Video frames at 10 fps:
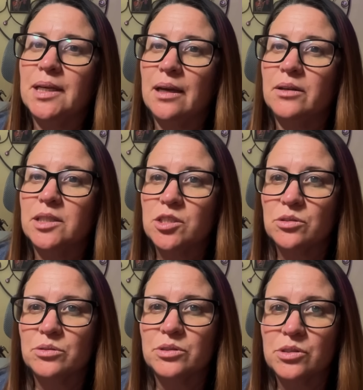County
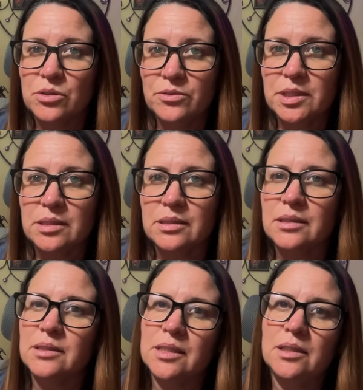Children's Services
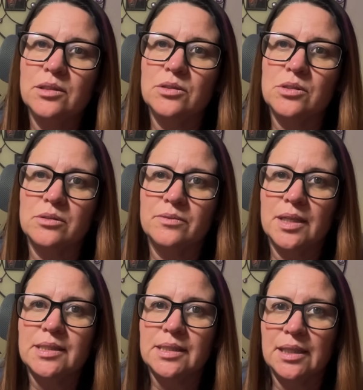continued to
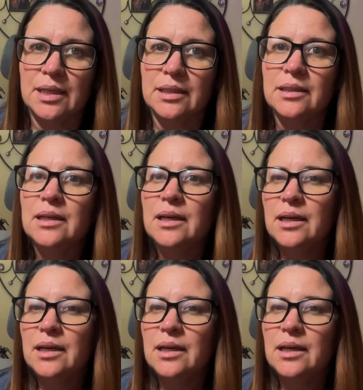investigate